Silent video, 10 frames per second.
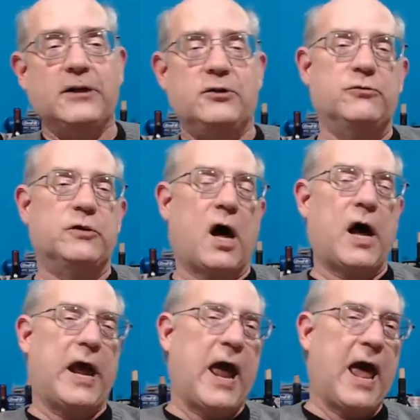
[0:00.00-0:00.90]
do
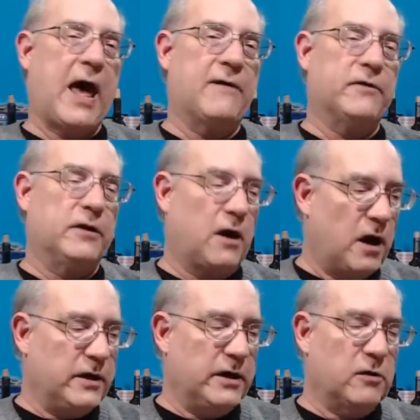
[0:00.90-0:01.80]
not have an
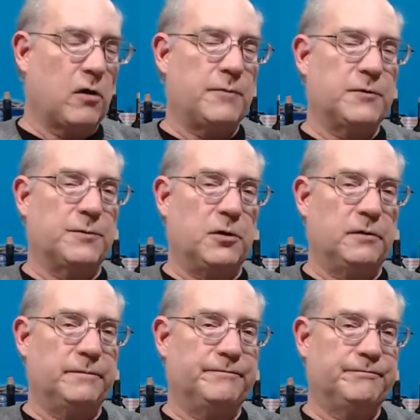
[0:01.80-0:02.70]

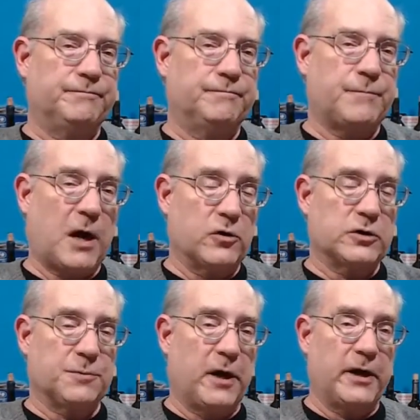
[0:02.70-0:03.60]
uninterruptible power
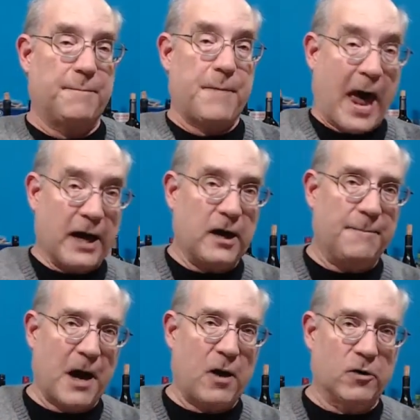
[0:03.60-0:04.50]
supply, a backup
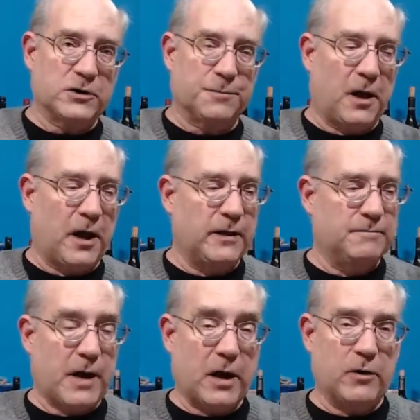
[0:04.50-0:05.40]
power supply,
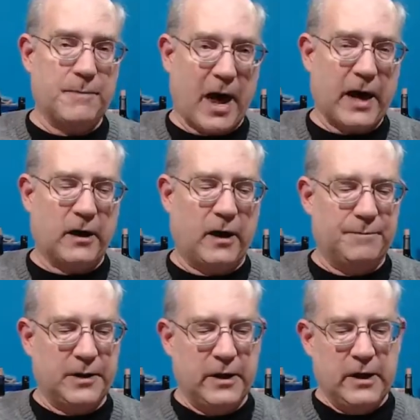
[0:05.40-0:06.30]
battery
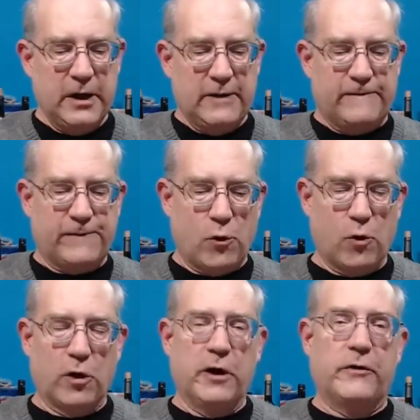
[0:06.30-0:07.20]
backup,
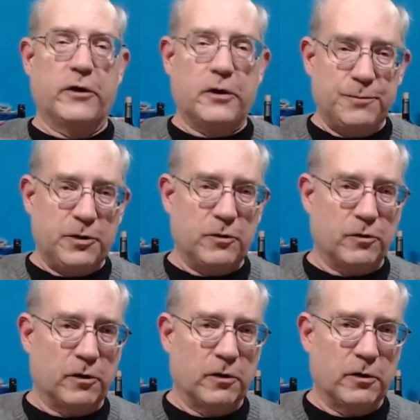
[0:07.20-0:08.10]
for the
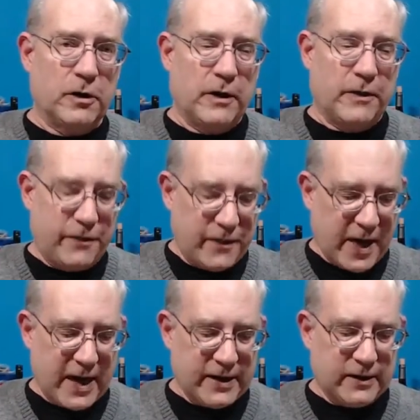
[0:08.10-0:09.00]
computer
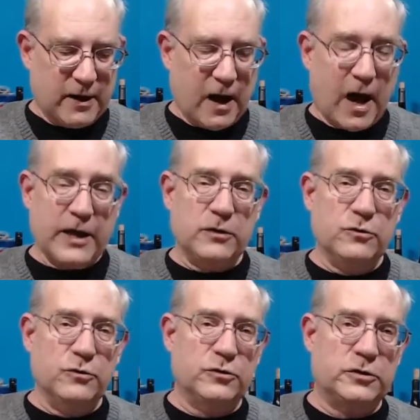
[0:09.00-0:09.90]
that I
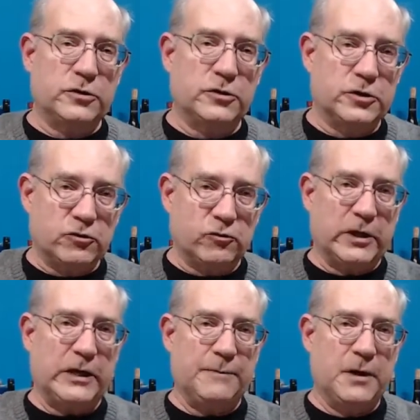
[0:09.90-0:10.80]
use to
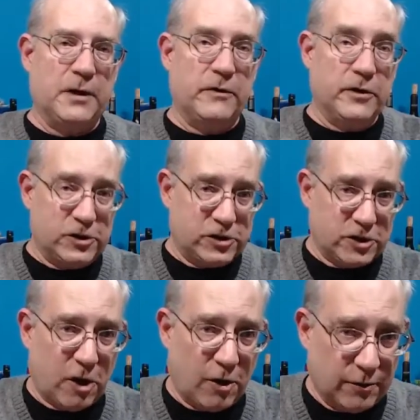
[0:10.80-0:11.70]
stream this
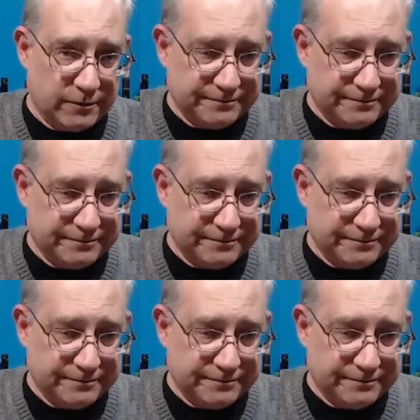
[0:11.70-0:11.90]
show.